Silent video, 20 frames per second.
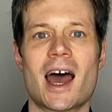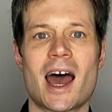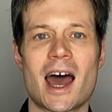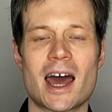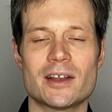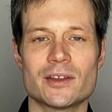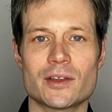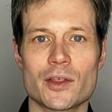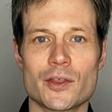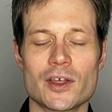
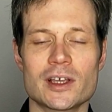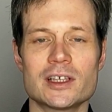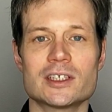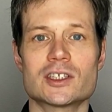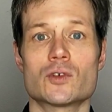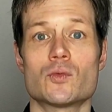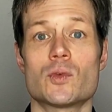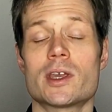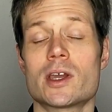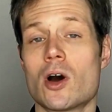and the
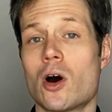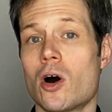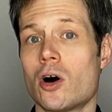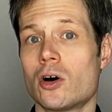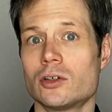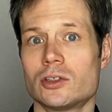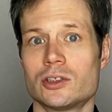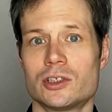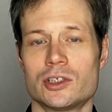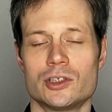things that we
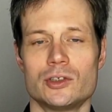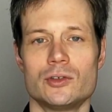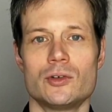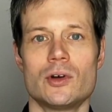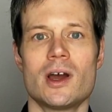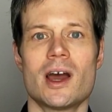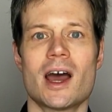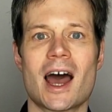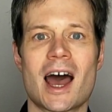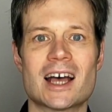can't
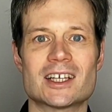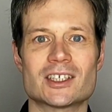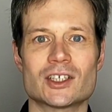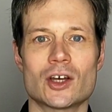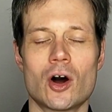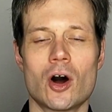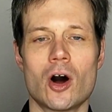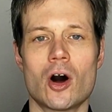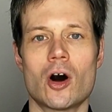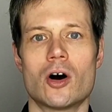do as
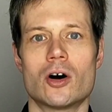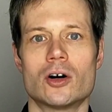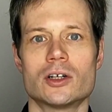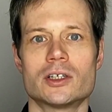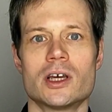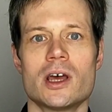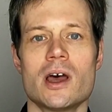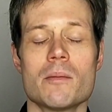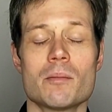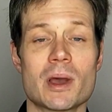
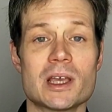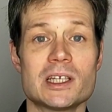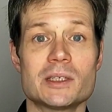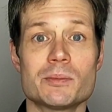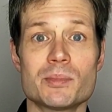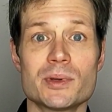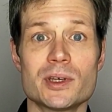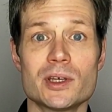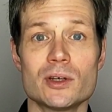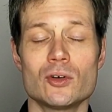hard,
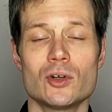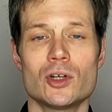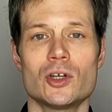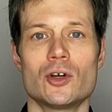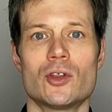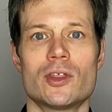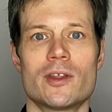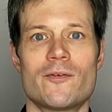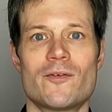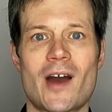based purely
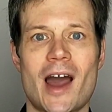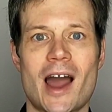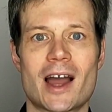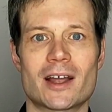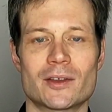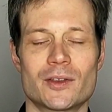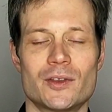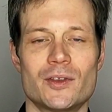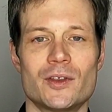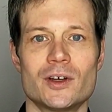on the
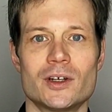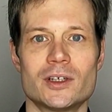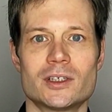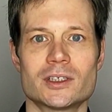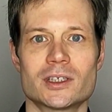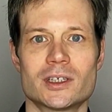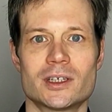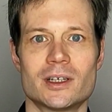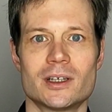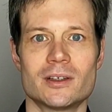fact
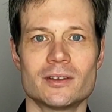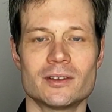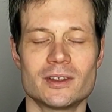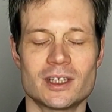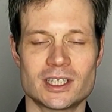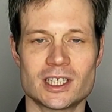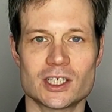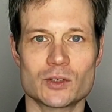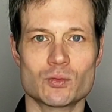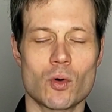that
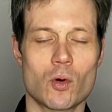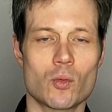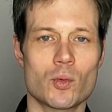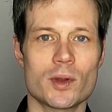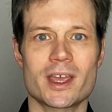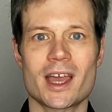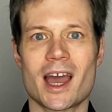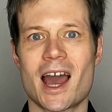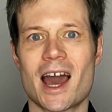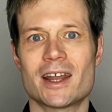this is what
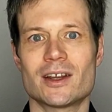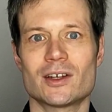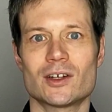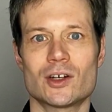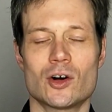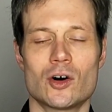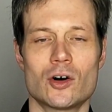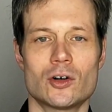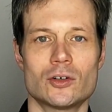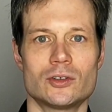we can
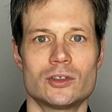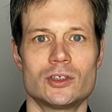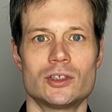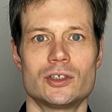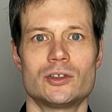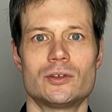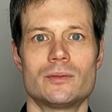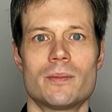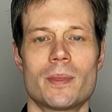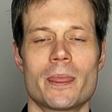and can't
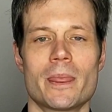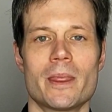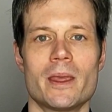do.